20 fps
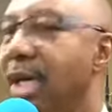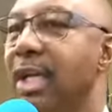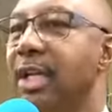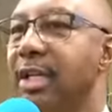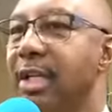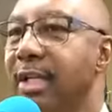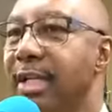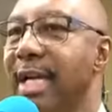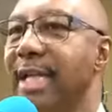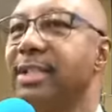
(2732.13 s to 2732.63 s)

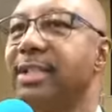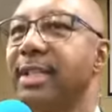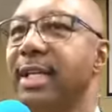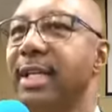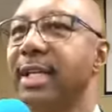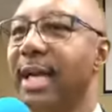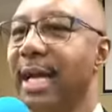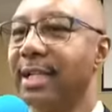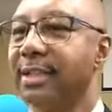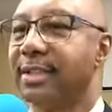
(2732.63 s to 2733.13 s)
The next
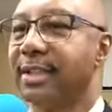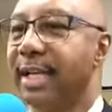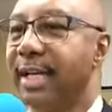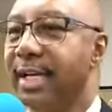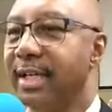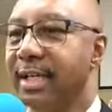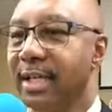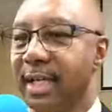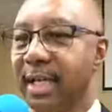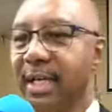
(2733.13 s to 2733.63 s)
thing I
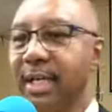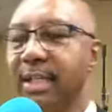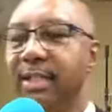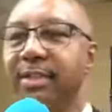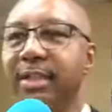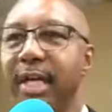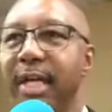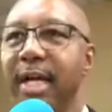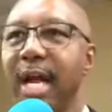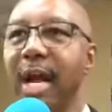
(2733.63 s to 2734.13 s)
said
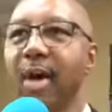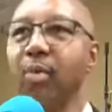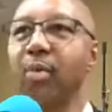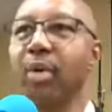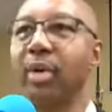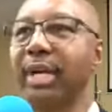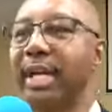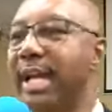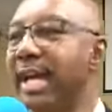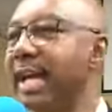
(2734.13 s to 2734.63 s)
is that I
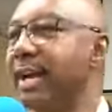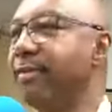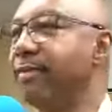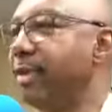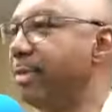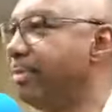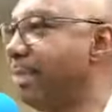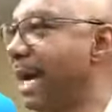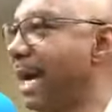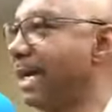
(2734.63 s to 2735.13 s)
want
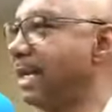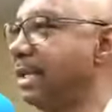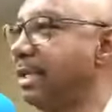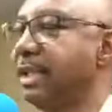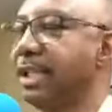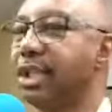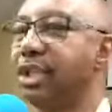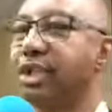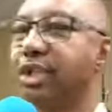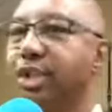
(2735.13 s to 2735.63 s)
everybody in
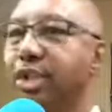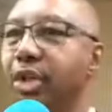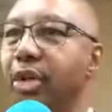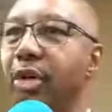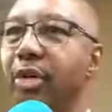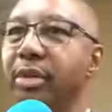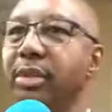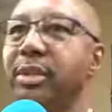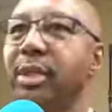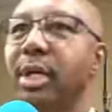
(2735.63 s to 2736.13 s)
this
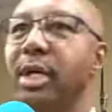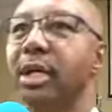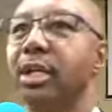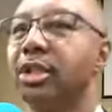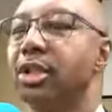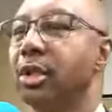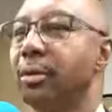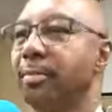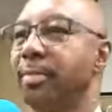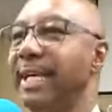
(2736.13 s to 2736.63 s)
church
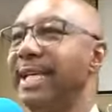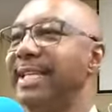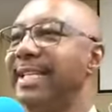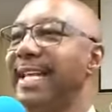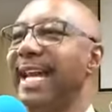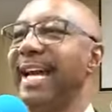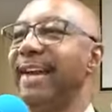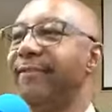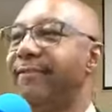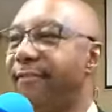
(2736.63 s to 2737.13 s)
to be
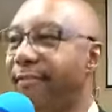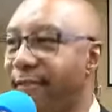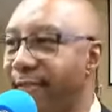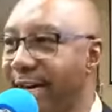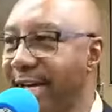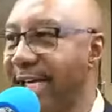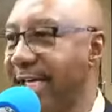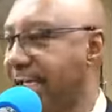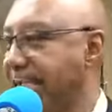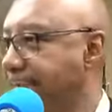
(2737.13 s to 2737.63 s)
debt
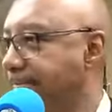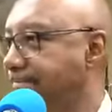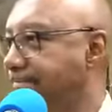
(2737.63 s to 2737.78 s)
free.